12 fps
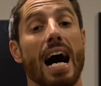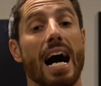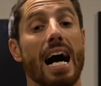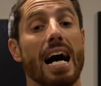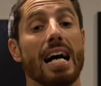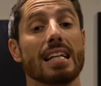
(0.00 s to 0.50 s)

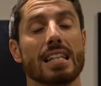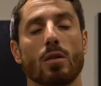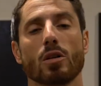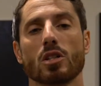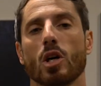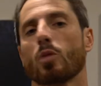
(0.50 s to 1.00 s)
And I
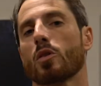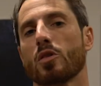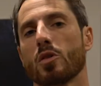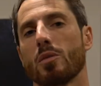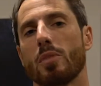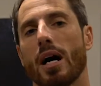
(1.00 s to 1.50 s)
want to talk with
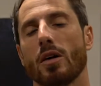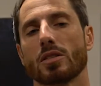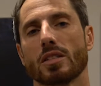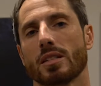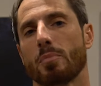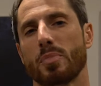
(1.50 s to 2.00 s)
you
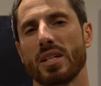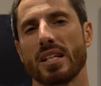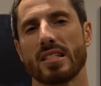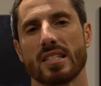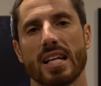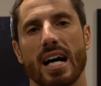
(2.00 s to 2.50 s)
about the
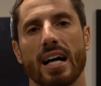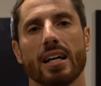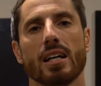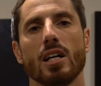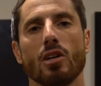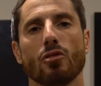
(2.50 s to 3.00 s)

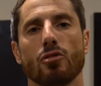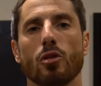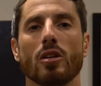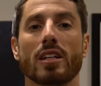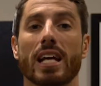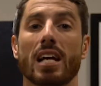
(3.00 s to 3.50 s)
PSCI
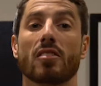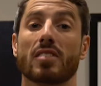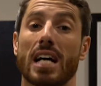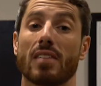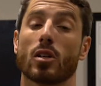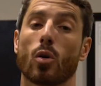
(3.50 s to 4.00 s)
Full Cave
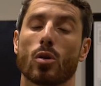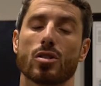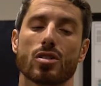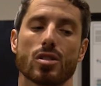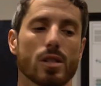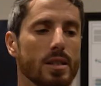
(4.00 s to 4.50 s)
Diver
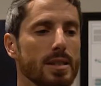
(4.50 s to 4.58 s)
course.